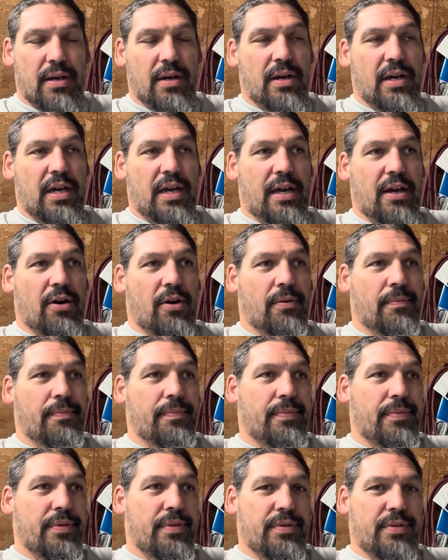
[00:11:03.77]
Well,
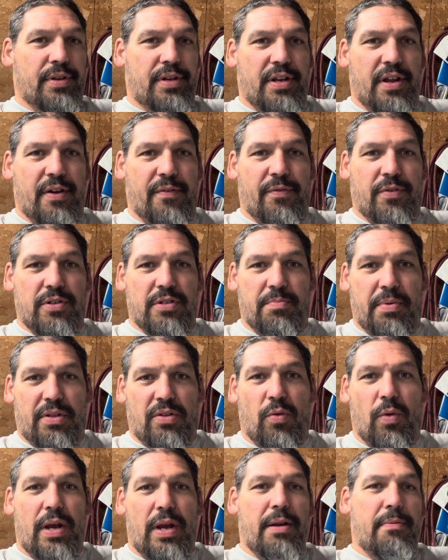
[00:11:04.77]
the difference
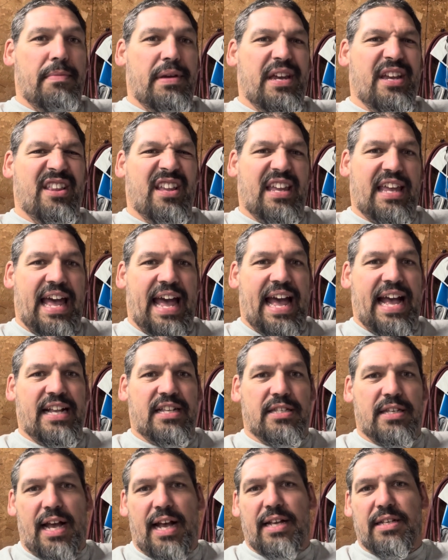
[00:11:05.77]
between me and the
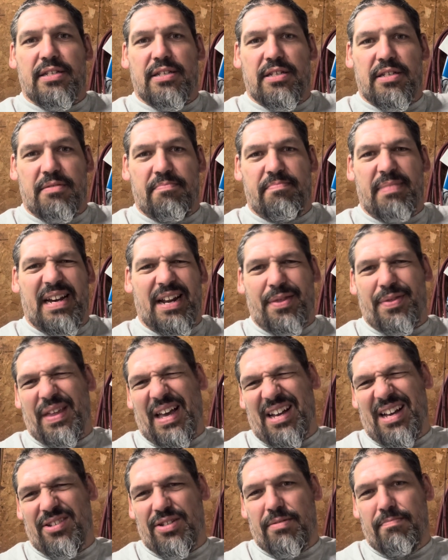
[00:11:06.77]
cat's ass is about
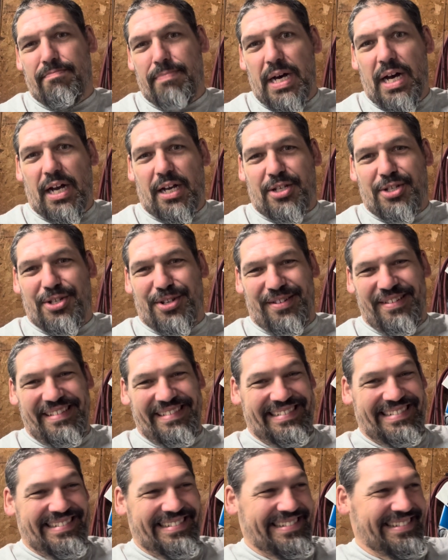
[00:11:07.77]

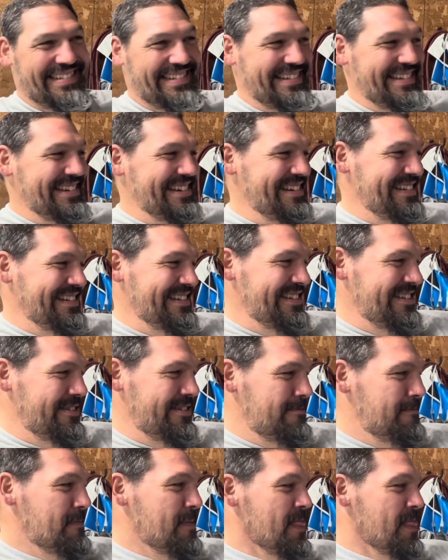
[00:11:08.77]
$1,000.